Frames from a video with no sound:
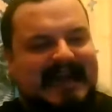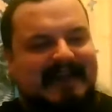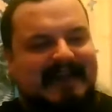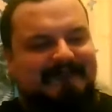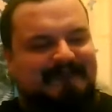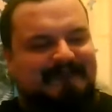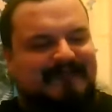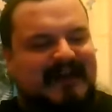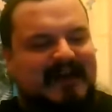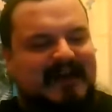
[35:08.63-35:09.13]
It
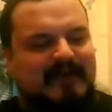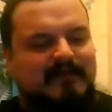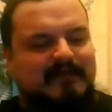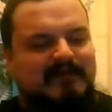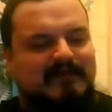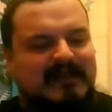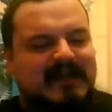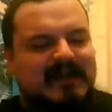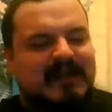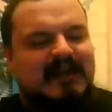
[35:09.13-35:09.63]

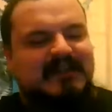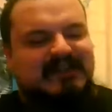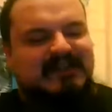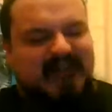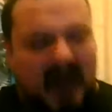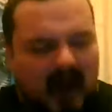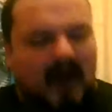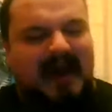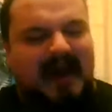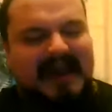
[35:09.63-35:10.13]
feels
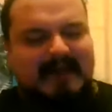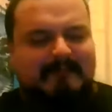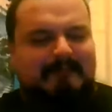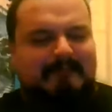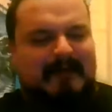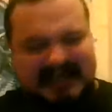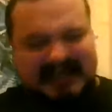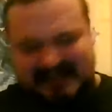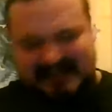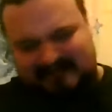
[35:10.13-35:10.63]
tight,
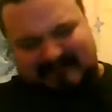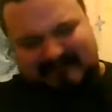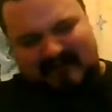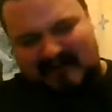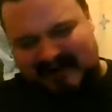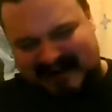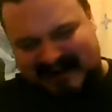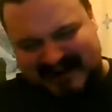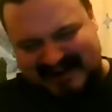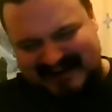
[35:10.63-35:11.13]
but it's
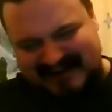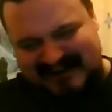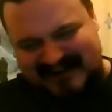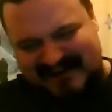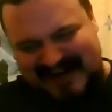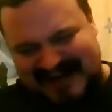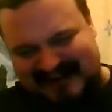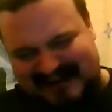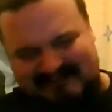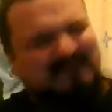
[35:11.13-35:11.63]
fucking
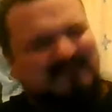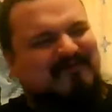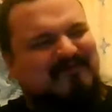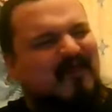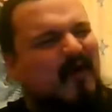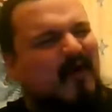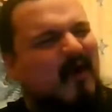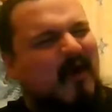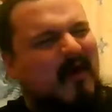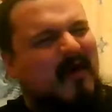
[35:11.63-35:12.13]
like
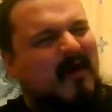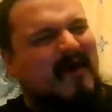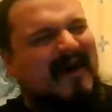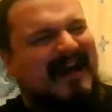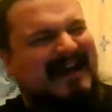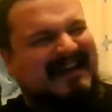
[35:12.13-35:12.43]
raw